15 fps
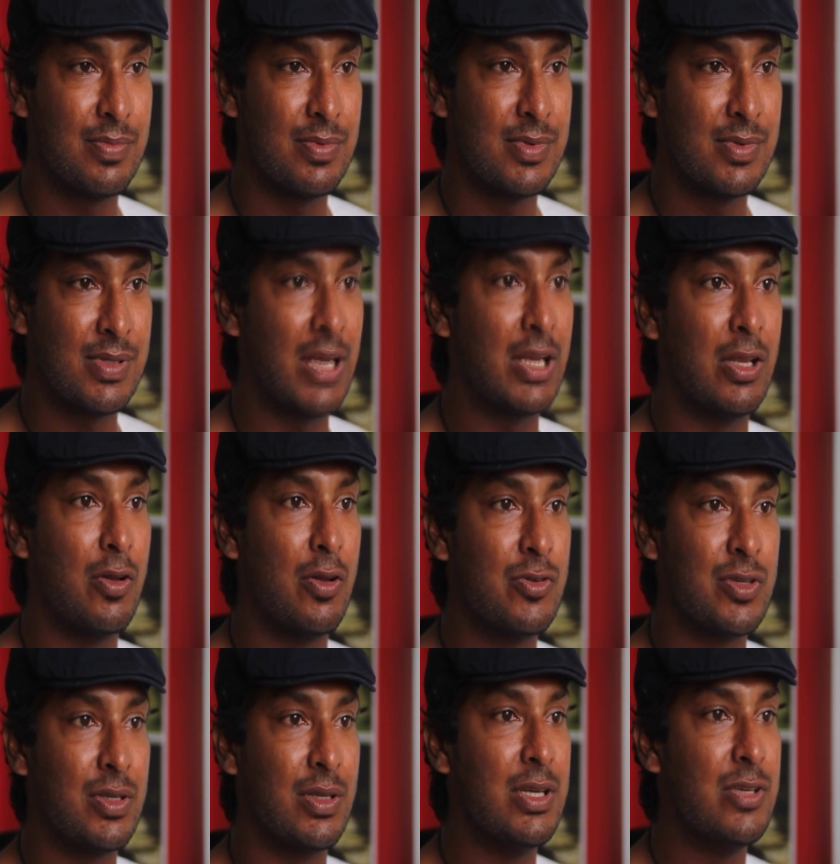
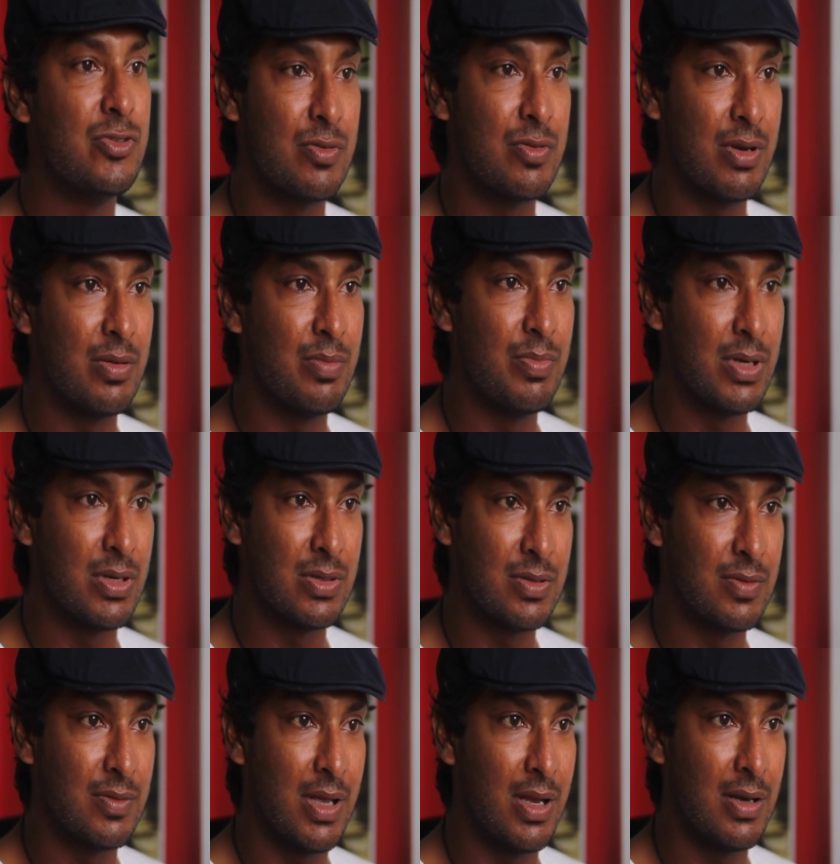psychological injury because
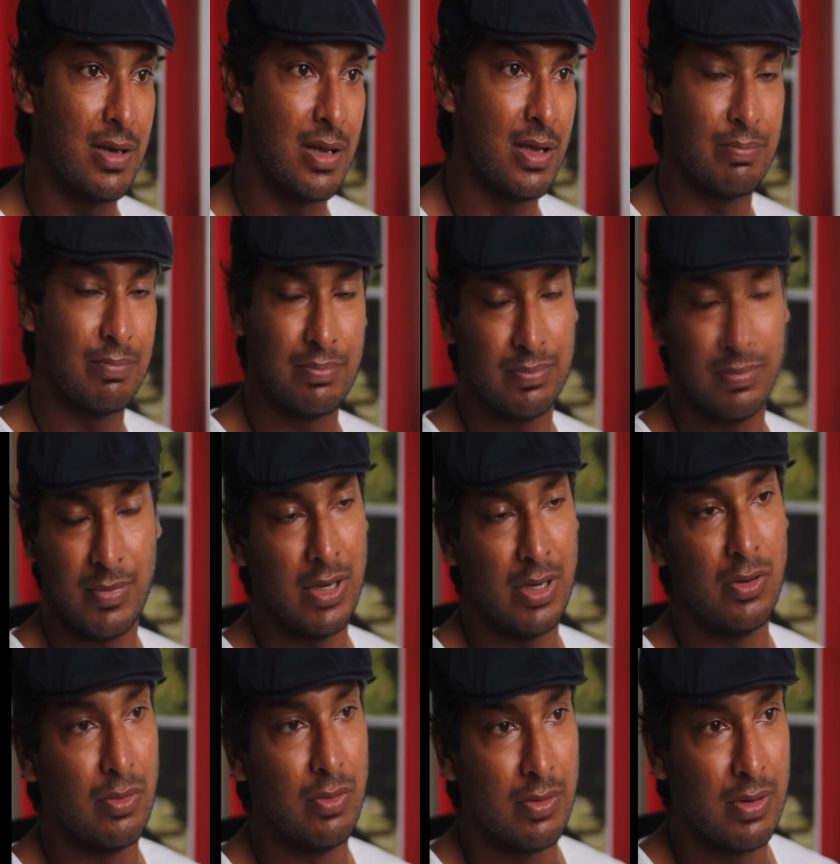of that.
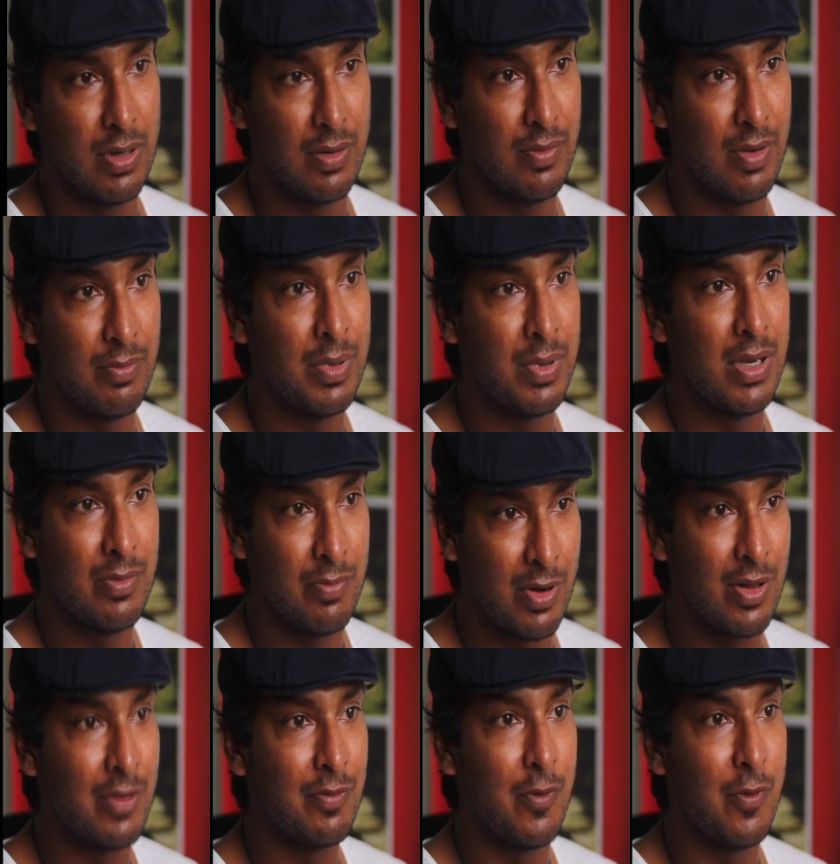I've been one
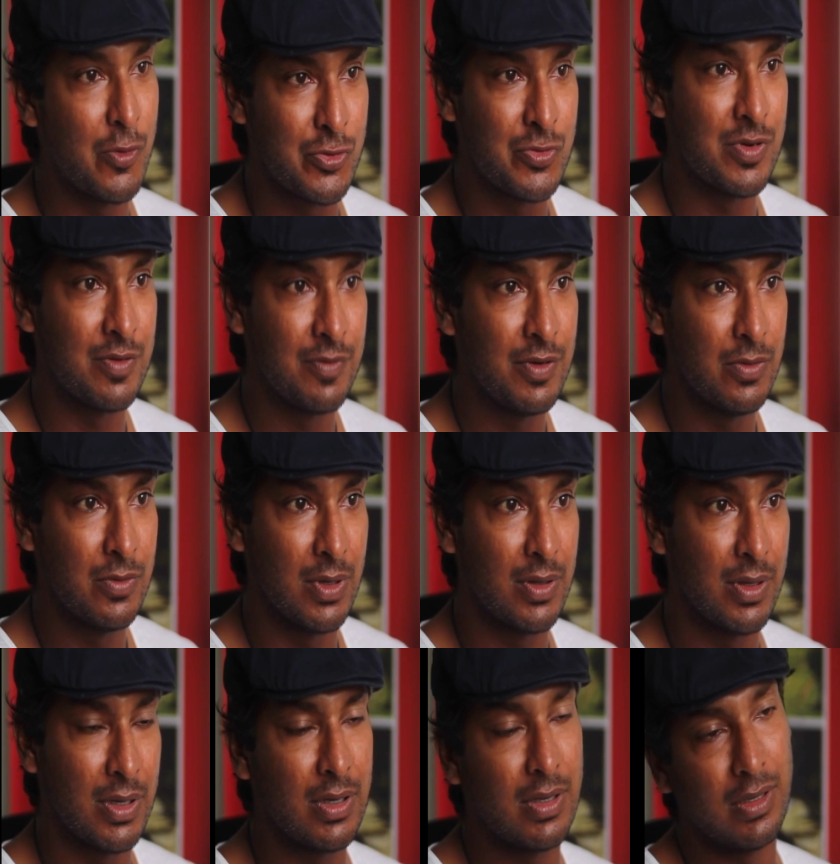of the fortunate few, I
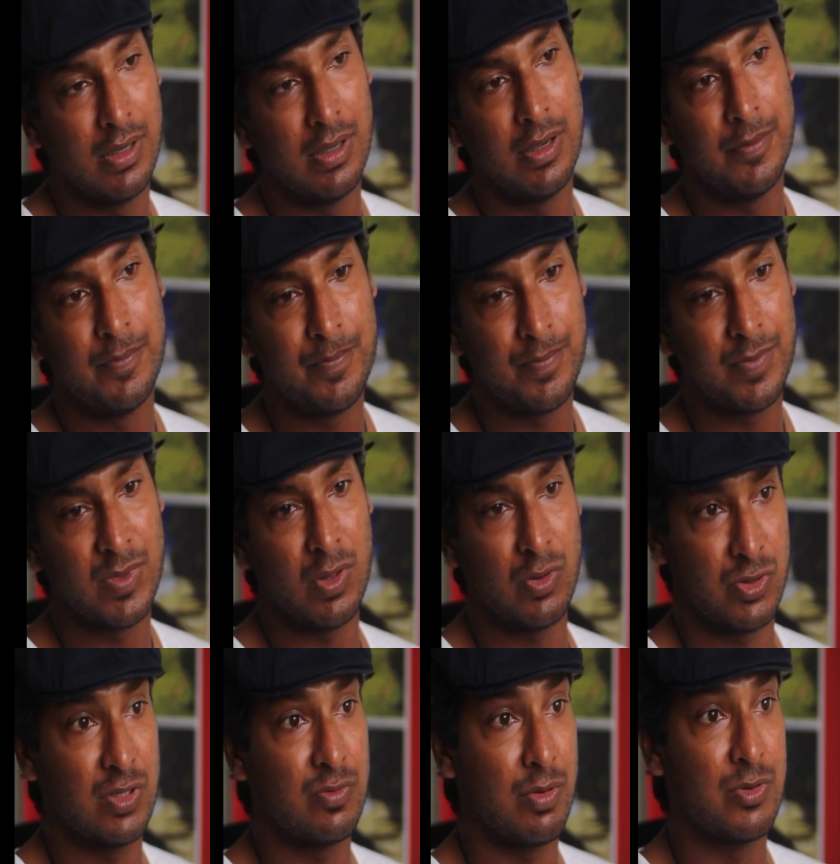think, not
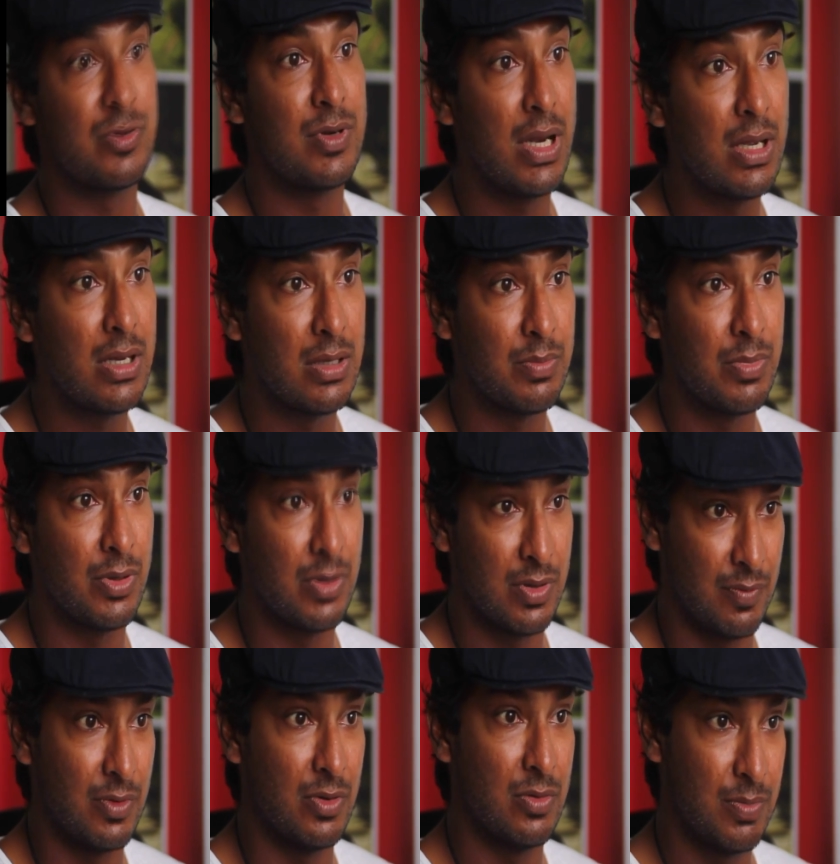just from a Sri Lankan point of
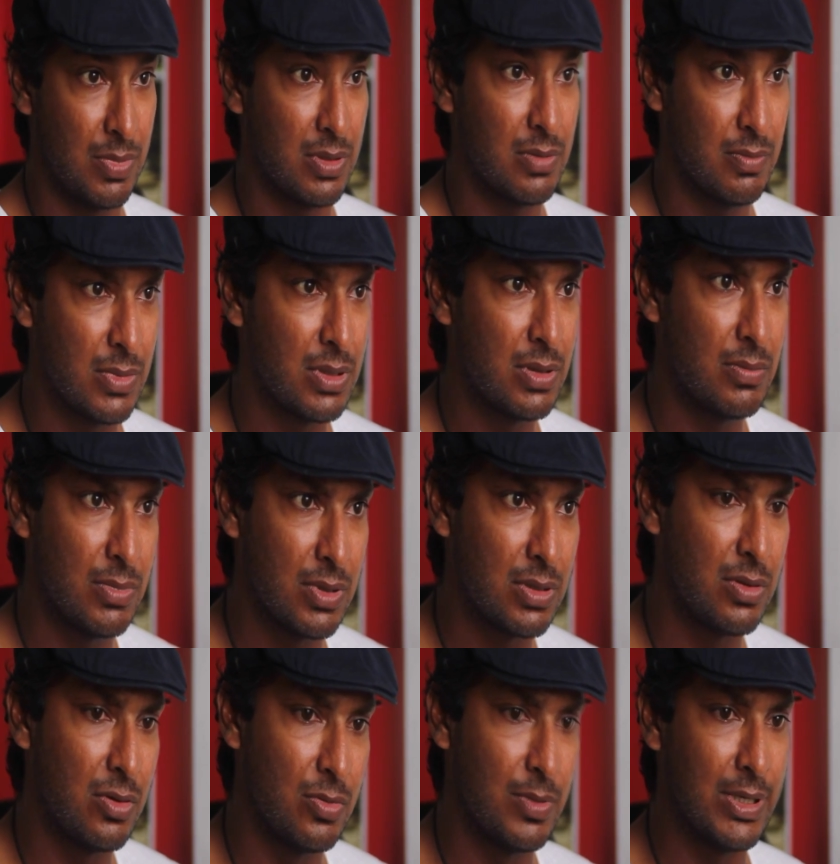view, but
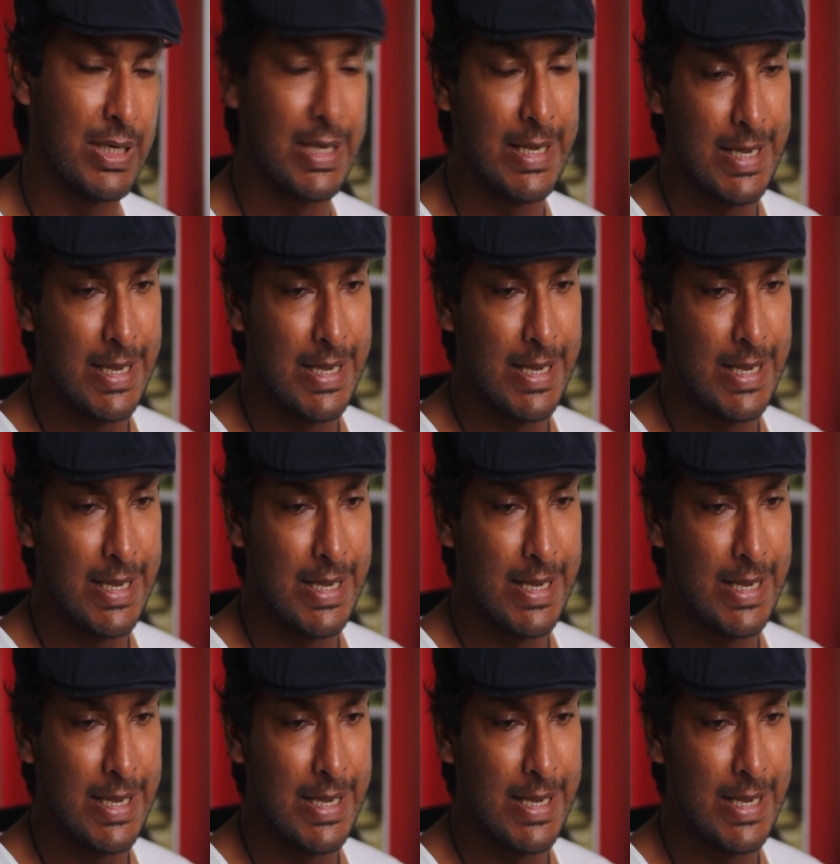globally.